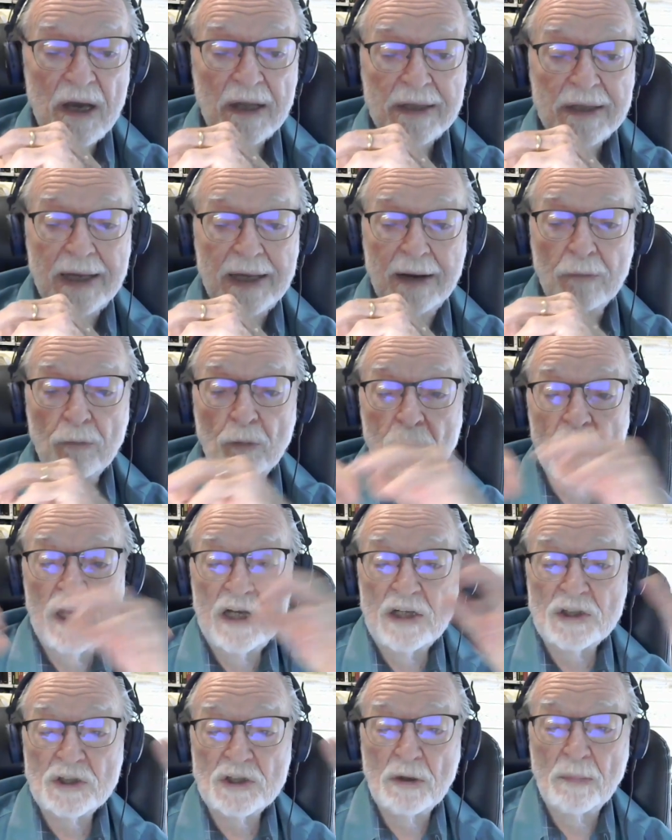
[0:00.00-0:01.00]
that
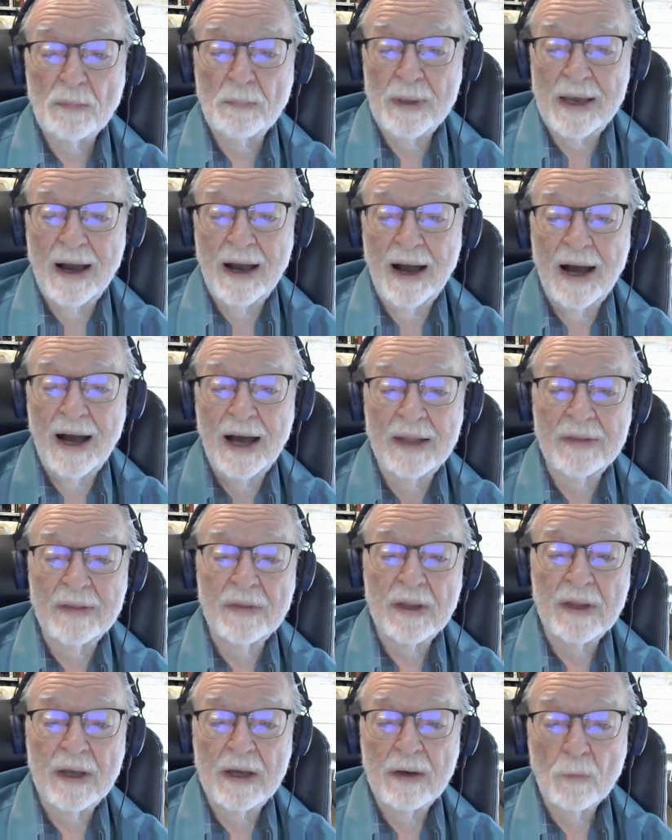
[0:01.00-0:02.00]
reached beyond
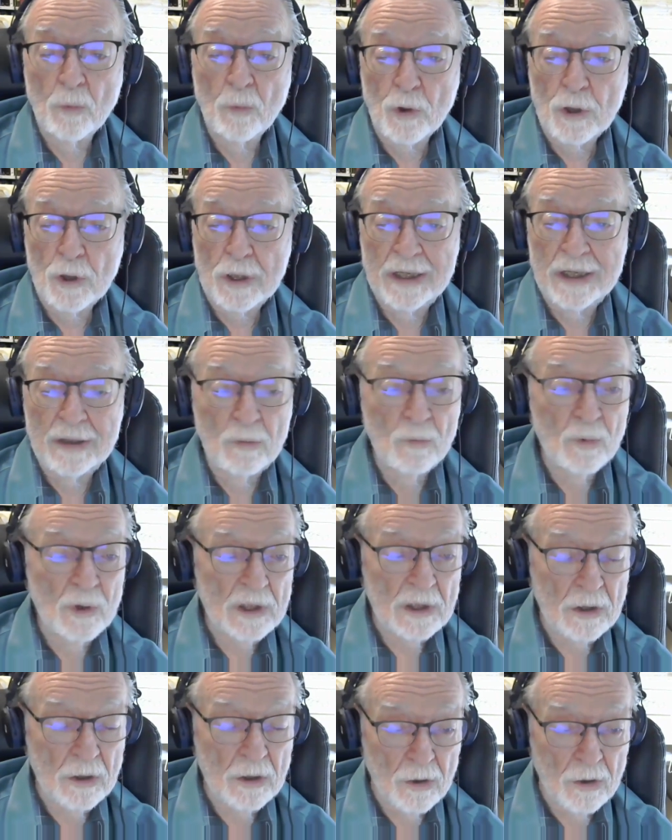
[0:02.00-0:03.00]
working
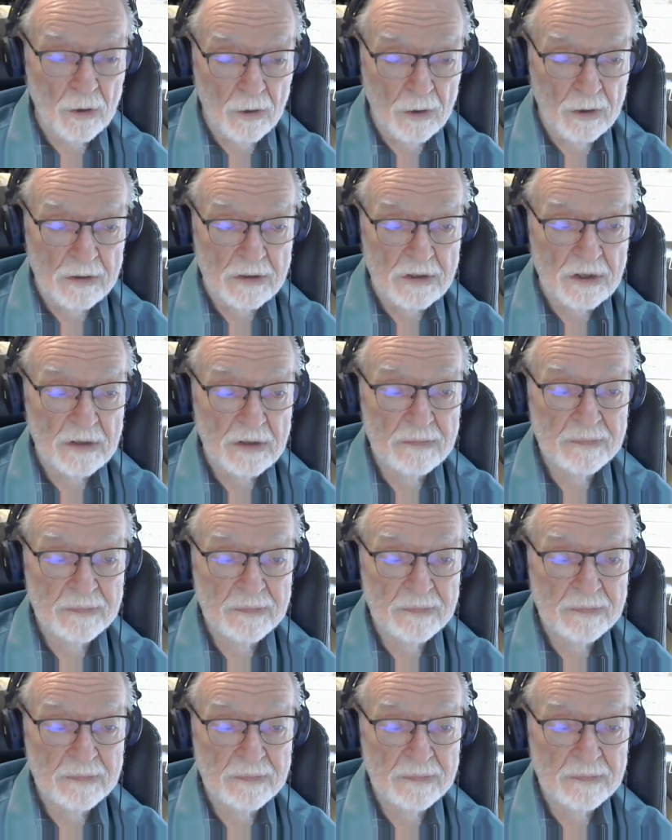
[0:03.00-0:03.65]
with girls.